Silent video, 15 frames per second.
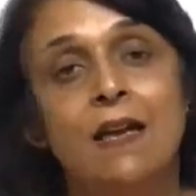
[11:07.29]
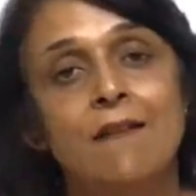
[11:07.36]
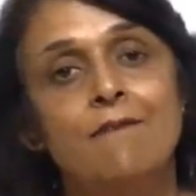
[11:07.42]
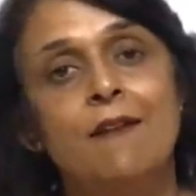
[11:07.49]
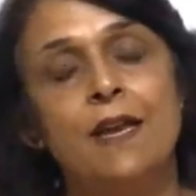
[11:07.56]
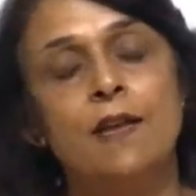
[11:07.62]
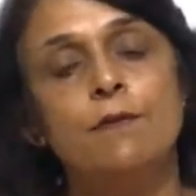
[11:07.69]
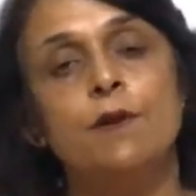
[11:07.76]

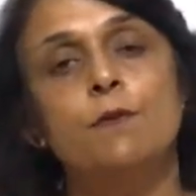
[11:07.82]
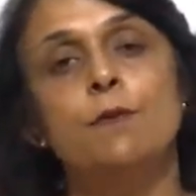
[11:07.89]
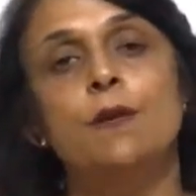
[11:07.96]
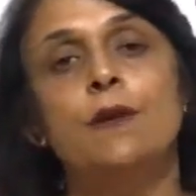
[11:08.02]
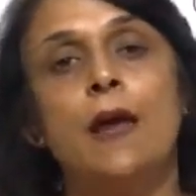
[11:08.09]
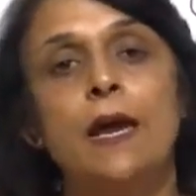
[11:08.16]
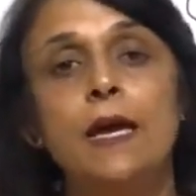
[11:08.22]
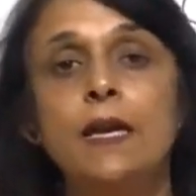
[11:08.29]
whenever
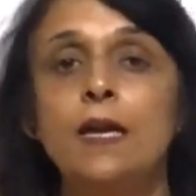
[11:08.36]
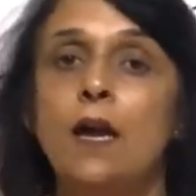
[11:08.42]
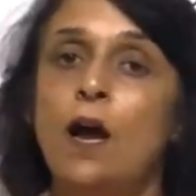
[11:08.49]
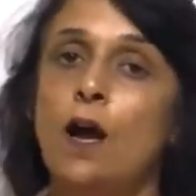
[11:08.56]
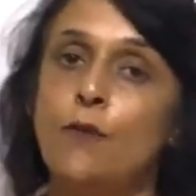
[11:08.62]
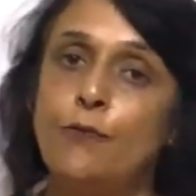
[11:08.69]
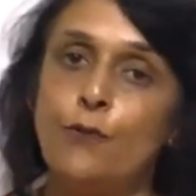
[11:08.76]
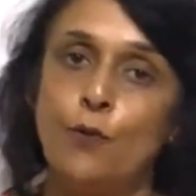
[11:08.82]
we write
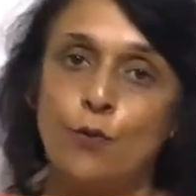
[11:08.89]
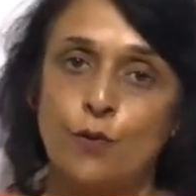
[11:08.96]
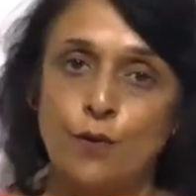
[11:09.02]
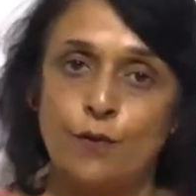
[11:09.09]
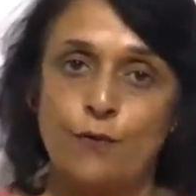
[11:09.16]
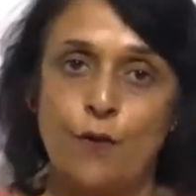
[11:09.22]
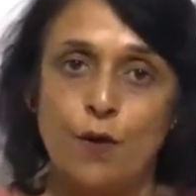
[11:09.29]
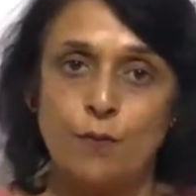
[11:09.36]
a
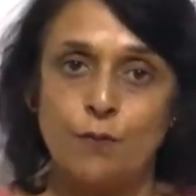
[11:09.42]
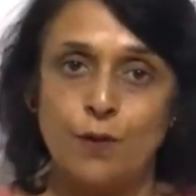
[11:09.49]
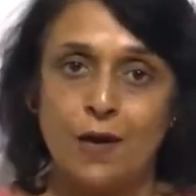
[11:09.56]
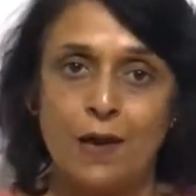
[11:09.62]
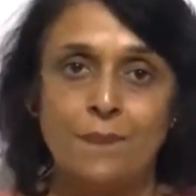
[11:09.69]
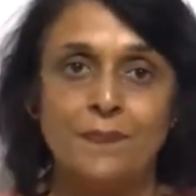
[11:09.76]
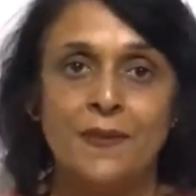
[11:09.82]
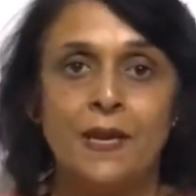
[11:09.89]
floral formula.